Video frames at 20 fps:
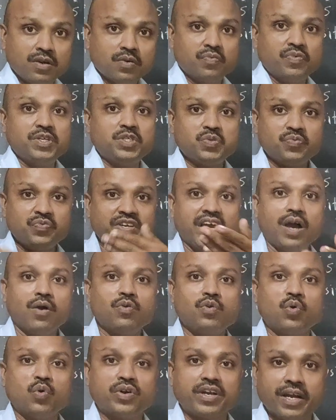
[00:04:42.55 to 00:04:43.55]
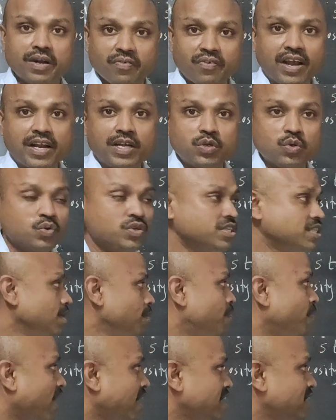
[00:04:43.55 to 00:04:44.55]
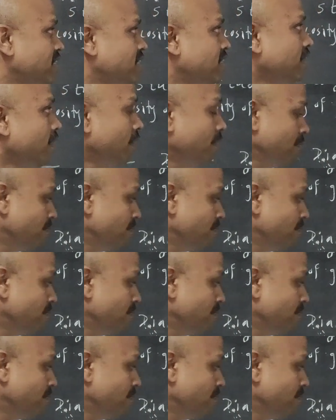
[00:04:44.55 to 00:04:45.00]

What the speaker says: which we have noted while doing the practical.